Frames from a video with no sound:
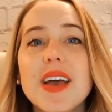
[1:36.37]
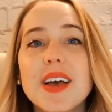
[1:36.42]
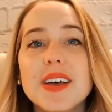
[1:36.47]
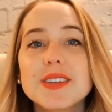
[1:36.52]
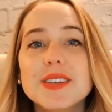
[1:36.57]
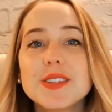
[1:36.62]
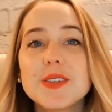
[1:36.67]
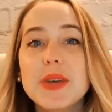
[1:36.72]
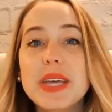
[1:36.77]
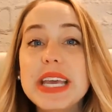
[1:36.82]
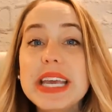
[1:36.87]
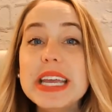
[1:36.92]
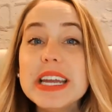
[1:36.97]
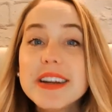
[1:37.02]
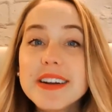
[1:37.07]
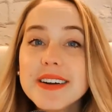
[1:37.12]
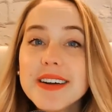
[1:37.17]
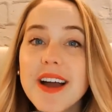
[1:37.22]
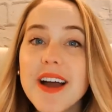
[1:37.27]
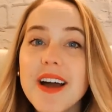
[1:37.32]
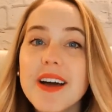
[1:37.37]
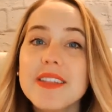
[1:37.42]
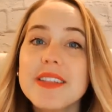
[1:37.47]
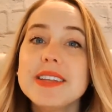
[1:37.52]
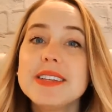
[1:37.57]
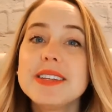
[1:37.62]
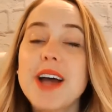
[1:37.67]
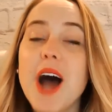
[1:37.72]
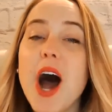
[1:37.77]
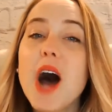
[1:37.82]
So here are
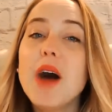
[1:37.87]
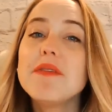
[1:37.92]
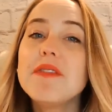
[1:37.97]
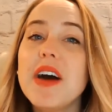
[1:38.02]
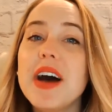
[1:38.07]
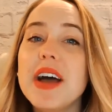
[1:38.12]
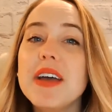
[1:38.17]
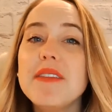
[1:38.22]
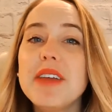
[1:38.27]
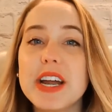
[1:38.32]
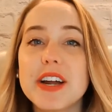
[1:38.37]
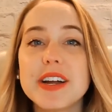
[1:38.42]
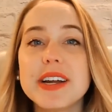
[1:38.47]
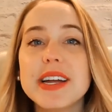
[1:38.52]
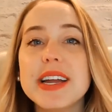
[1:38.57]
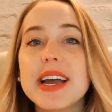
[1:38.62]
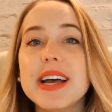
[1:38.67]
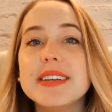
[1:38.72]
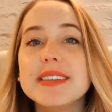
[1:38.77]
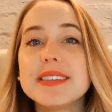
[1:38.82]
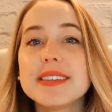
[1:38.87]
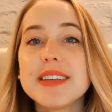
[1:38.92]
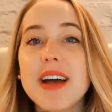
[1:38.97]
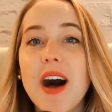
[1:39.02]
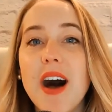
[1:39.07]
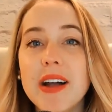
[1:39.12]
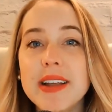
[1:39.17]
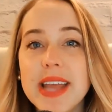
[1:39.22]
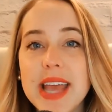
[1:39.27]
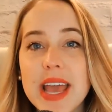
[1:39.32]
the top 5 areas
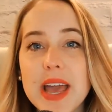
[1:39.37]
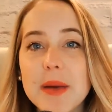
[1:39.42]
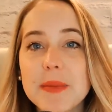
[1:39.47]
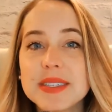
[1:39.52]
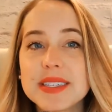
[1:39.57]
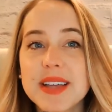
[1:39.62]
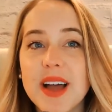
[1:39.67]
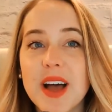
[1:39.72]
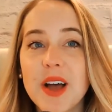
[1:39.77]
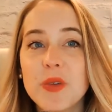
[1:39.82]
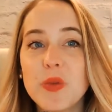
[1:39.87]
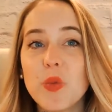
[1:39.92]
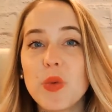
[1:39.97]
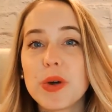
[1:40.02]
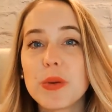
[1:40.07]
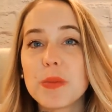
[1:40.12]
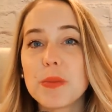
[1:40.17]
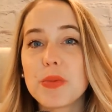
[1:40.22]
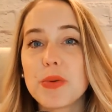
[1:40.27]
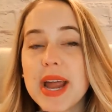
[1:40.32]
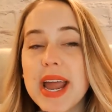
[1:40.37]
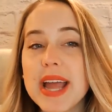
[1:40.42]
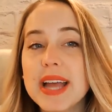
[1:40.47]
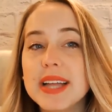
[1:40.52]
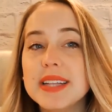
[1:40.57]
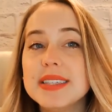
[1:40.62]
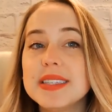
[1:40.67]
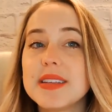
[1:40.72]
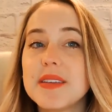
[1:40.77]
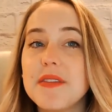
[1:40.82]
on Amazon where
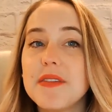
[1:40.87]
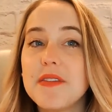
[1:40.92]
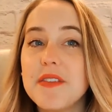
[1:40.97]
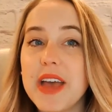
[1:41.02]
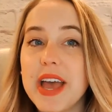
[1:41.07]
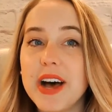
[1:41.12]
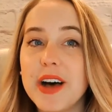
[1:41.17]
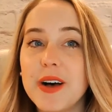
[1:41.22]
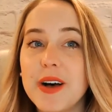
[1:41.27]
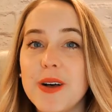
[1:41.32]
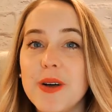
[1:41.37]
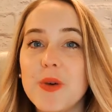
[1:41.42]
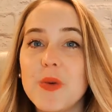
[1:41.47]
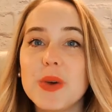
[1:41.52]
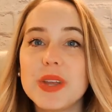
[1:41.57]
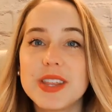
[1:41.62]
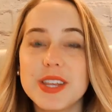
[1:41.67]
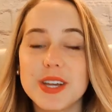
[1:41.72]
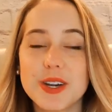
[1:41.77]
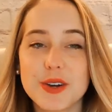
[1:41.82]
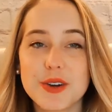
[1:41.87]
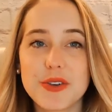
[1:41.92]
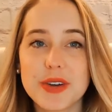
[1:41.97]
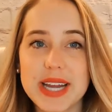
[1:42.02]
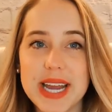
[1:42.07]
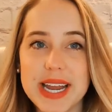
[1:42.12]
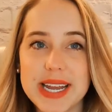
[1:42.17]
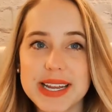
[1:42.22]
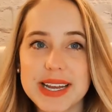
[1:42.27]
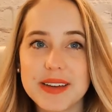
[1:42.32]
brands fail with their
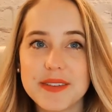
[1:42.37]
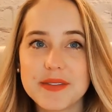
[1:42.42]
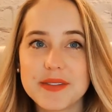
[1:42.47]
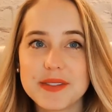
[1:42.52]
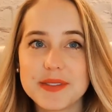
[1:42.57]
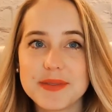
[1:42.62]
creative.